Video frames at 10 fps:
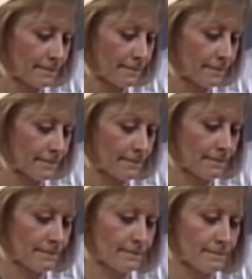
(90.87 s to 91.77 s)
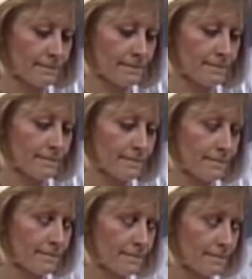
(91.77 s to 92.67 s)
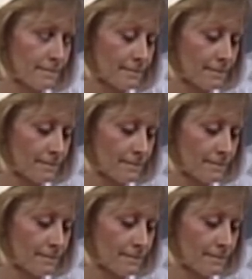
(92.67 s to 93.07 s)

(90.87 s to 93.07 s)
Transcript: The person shown says nothing.